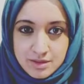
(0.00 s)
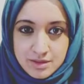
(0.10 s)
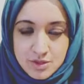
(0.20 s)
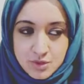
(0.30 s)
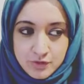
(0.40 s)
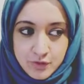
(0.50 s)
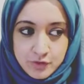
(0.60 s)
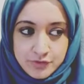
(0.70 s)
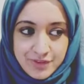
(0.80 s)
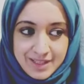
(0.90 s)
So if you're
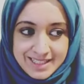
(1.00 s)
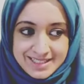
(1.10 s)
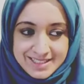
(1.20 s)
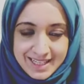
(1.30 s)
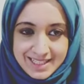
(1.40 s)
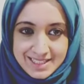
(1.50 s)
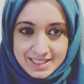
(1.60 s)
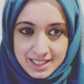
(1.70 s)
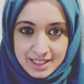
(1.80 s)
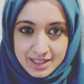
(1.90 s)
feeling excited
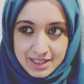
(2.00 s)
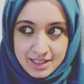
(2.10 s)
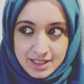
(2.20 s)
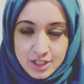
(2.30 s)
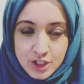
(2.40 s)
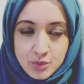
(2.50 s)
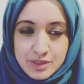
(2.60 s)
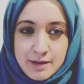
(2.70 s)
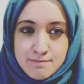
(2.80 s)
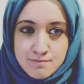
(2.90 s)
today, you'll
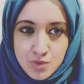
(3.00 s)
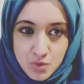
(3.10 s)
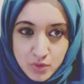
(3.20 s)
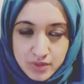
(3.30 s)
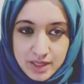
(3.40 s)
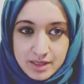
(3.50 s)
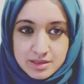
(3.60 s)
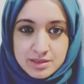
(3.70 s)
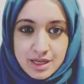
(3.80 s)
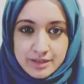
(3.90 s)
get more things
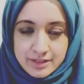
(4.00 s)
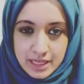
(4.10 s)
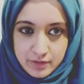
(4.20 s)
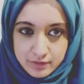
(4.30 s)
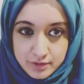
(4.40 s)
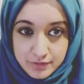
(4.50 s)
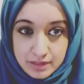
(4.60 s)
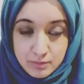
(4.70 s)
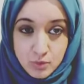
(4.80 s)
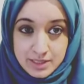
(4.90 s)
that will get you to feel
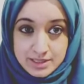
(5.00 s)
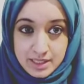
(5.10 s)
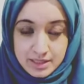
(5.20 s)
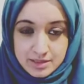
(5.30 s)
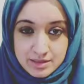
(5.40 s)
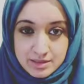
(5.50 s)
more excited.